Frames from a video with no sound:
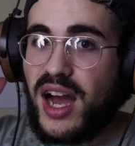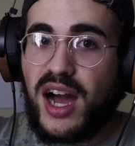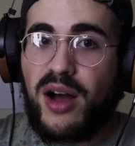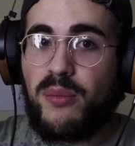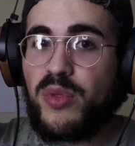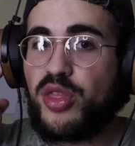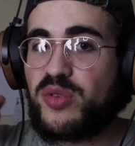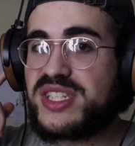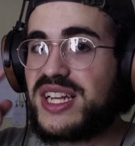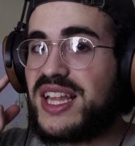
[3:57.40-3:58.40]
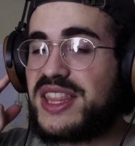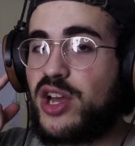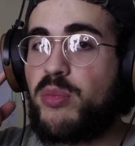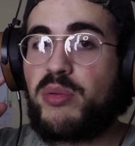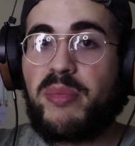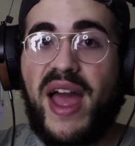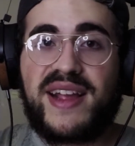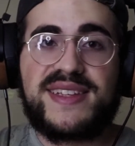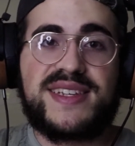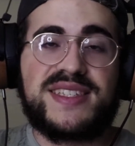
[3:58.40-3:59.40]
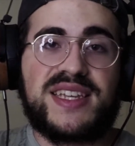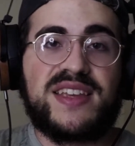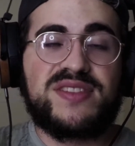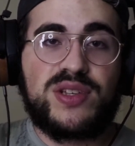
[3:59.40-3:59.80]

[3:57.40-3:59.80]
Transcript: the reason I like the OpenBack is because it gives